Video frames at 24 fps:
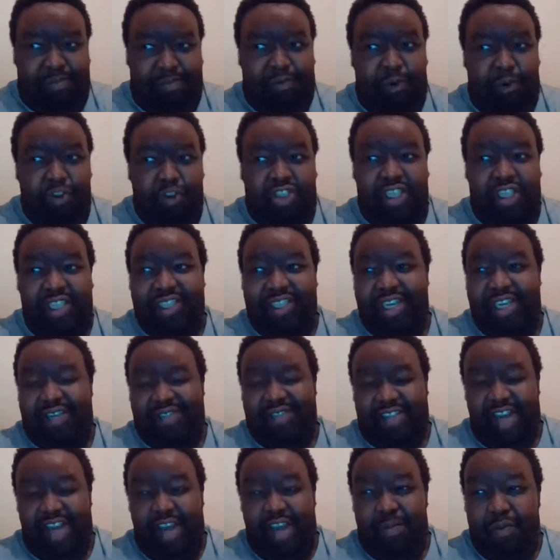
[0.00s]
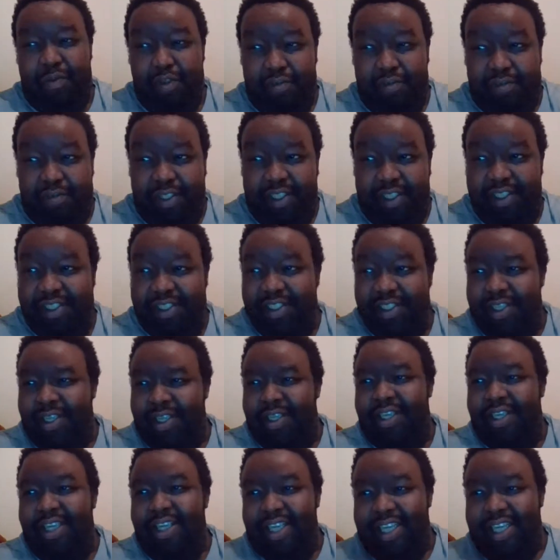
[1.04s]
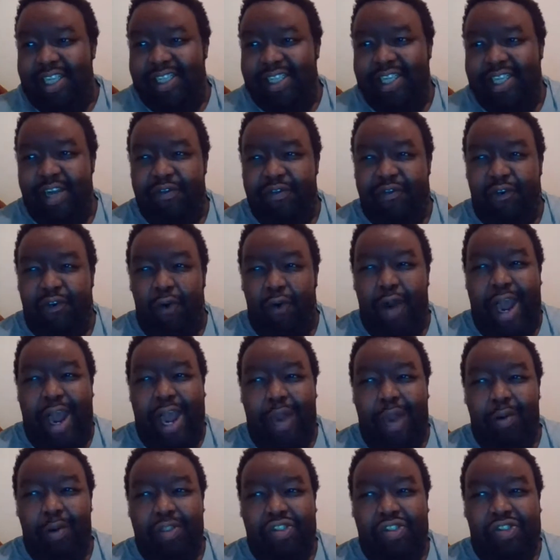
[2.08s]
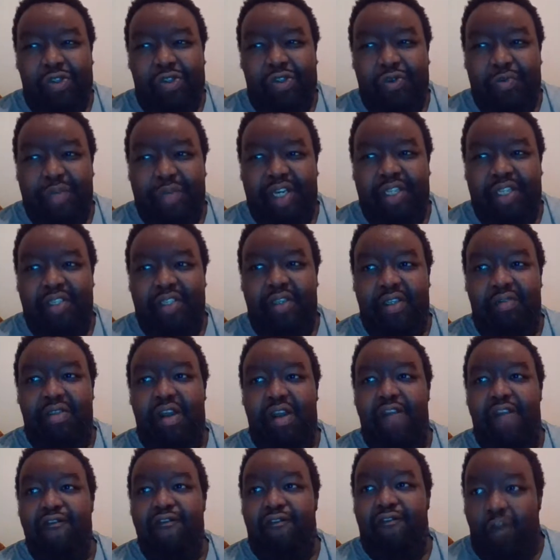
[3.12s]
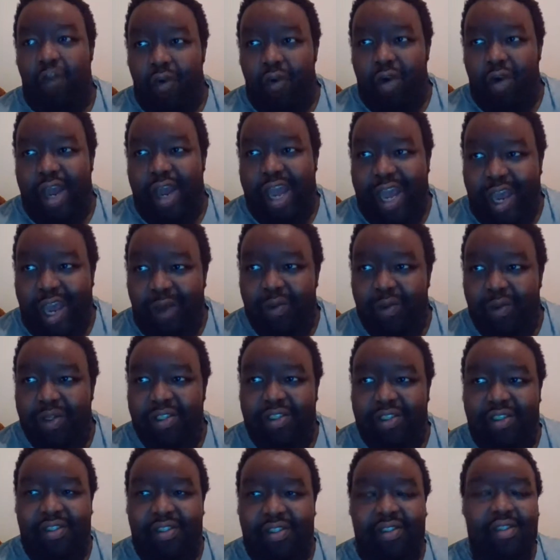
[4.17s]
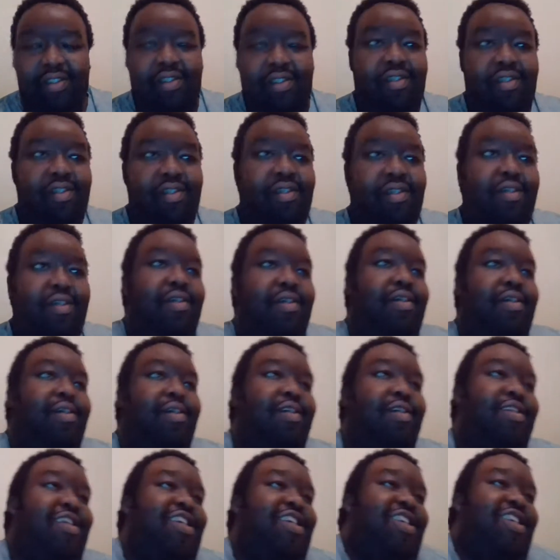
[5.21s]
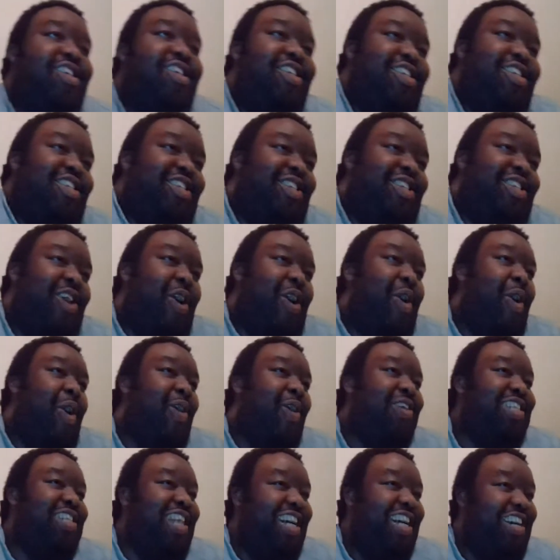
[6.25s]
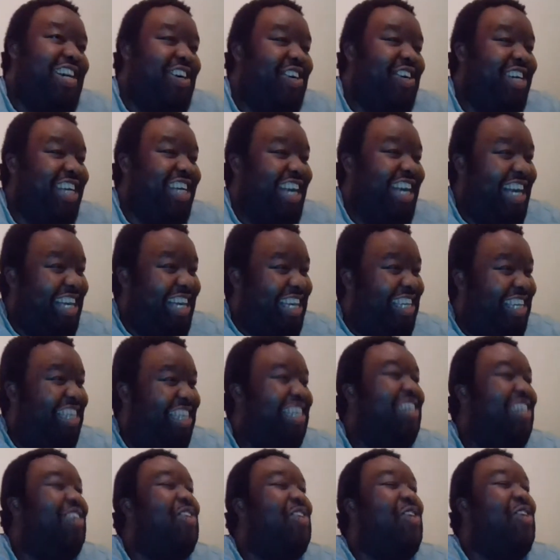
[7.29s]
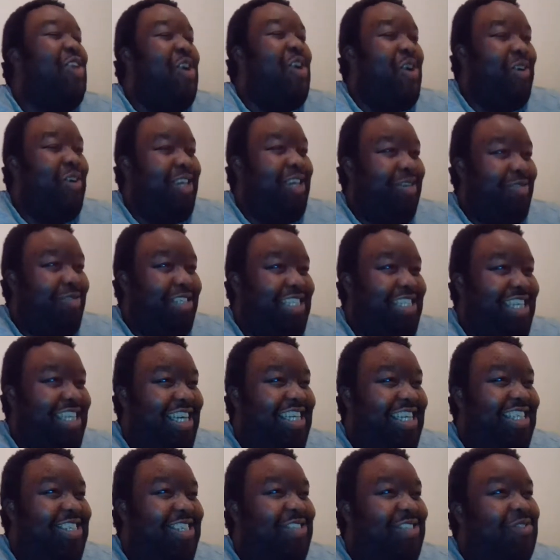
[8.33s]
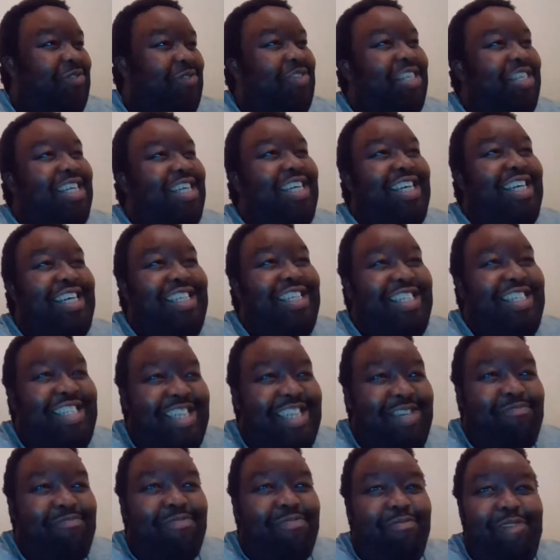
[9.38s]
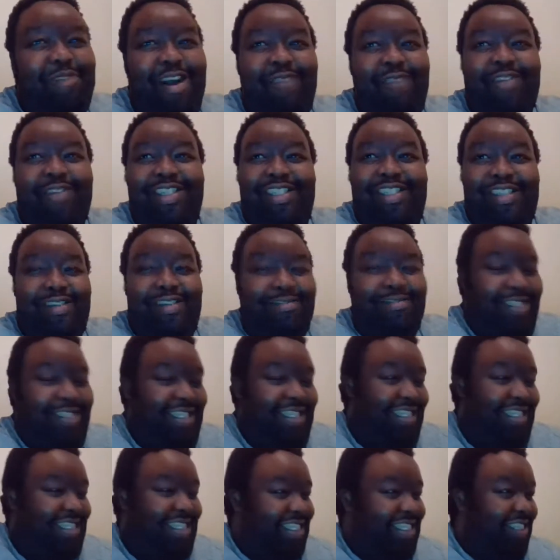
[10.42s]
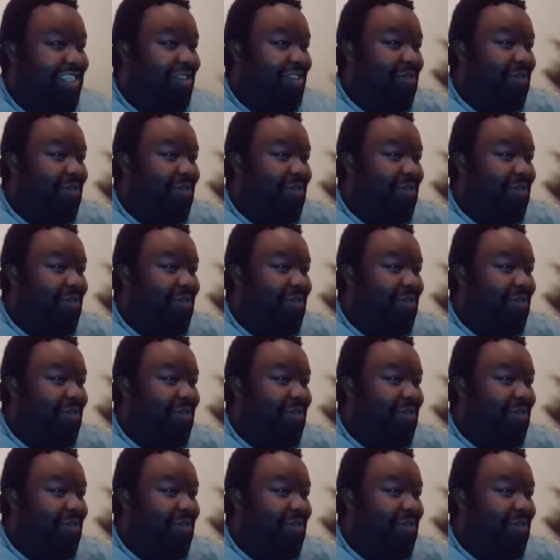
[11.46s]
I'm fortunate to have Sky Movies. It said 4 hours, 2 minutes. I was like, 4 hours? So I was like, okay, hold up a second. Didn't prepare myself for this.